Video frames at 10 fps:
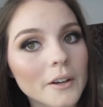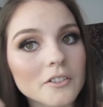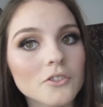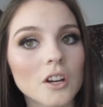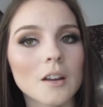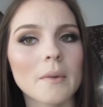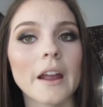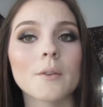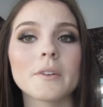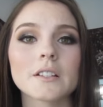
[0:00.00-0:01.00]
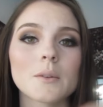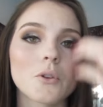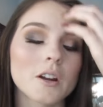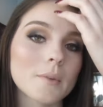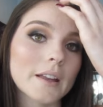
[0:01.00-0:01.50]
Rachel's straightening my hair because I'm
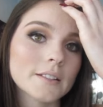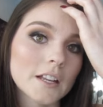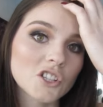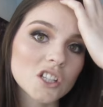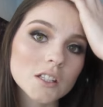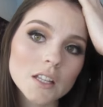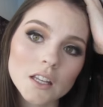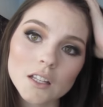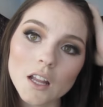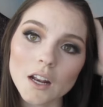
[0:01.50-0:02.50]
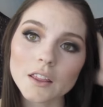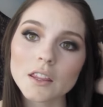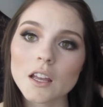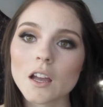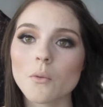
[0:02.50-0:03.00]
wearing my extensions in and I
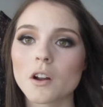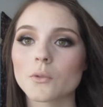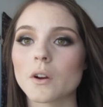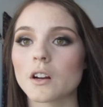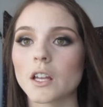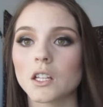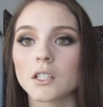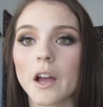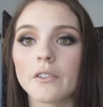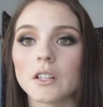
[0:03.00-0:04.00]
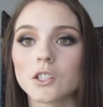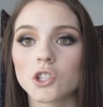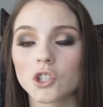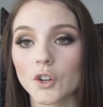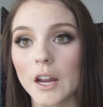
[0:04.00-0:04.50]
think I want to wear it down and
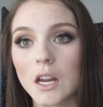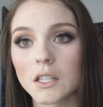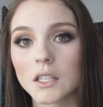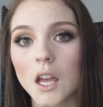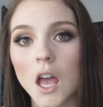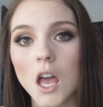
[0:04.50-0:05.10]
straight.